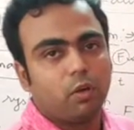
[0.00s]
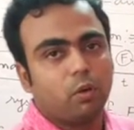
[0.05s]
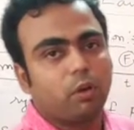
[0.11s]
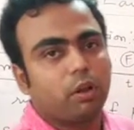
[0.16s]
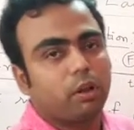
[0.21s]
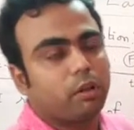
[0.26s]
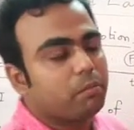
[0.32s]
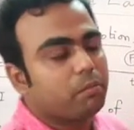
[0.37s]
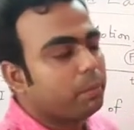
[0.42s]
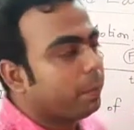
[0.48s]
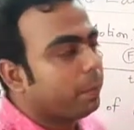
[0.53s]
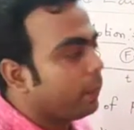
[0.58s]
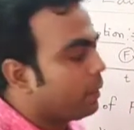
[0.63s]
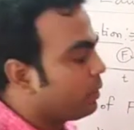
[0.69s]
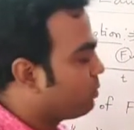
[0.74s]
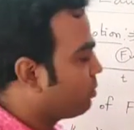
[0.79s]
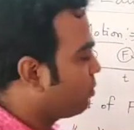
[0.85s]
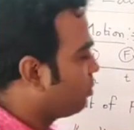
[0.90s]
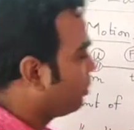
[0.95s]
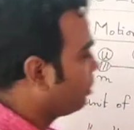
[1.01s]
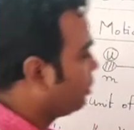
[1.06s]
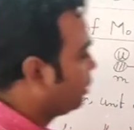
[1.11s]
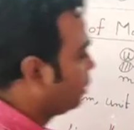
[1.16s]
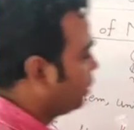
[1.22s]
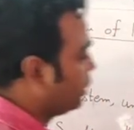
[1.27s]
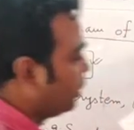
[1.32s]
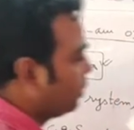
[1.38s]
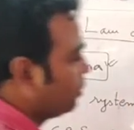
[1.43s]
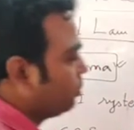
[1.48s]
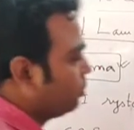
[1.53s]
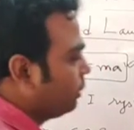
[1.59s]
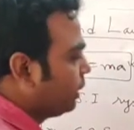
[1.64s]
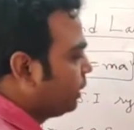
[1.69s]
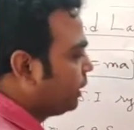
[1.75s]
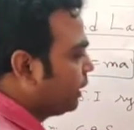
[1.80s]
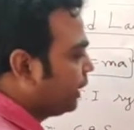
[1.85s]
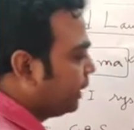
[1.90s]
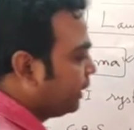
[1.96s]
Okay, so
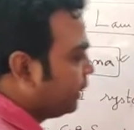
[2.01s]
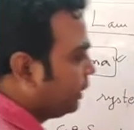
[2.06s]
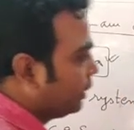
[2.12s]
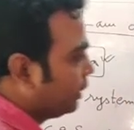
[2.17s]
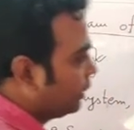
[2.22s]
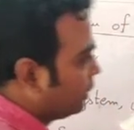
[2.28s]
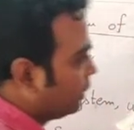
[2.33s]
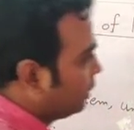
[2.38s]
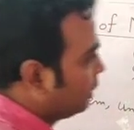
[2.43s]
we get